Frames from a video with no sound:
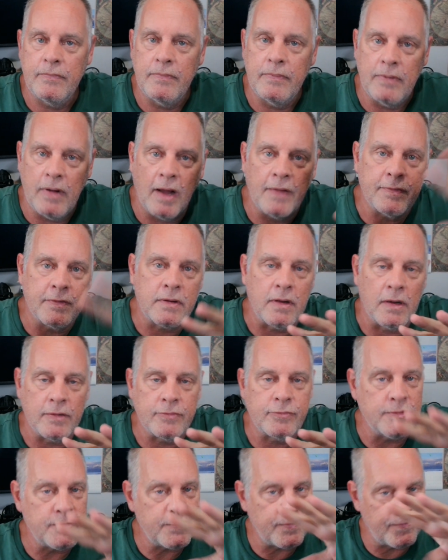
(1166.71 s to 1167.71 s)
other
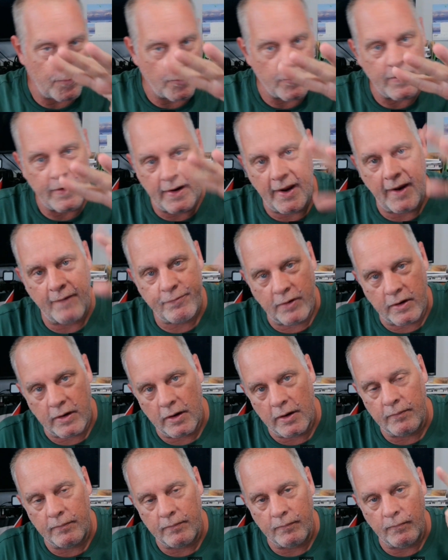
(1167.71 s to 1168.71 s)
countries, four in
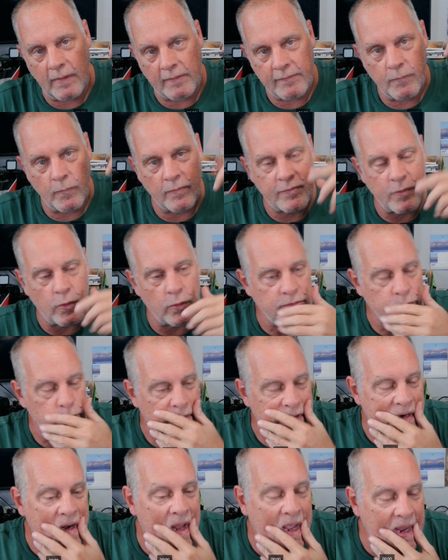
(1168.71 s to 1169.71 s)
Africa, and of course
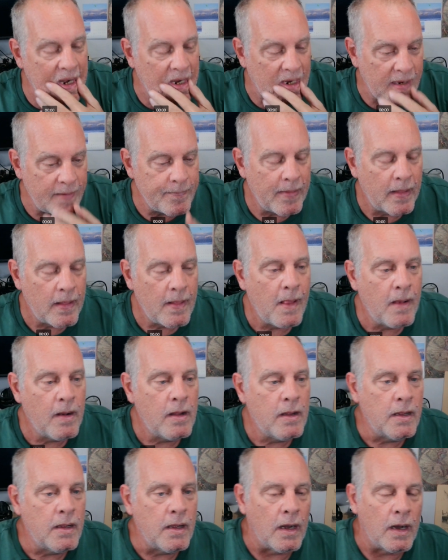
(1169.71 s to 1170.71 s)
one in Haiti.
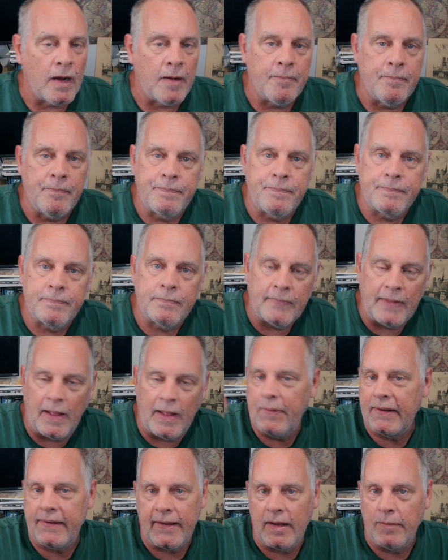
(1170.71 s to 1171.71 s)
Now
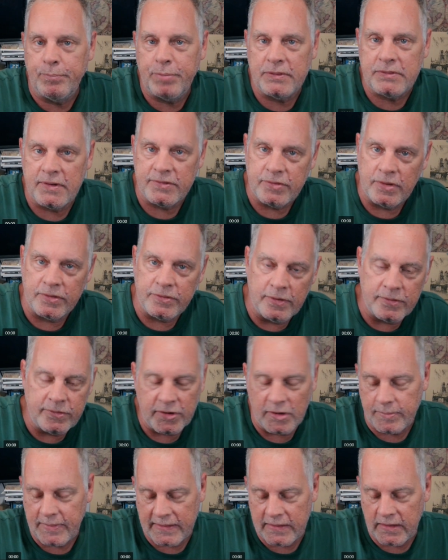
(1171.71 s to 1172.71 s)
I can't put this on
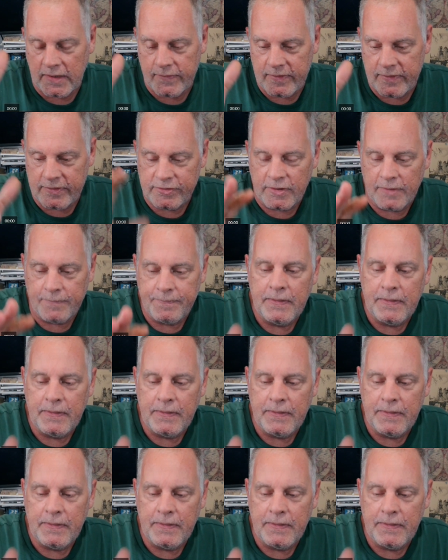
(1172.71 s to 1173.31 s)
YouTube. I don't give a shit.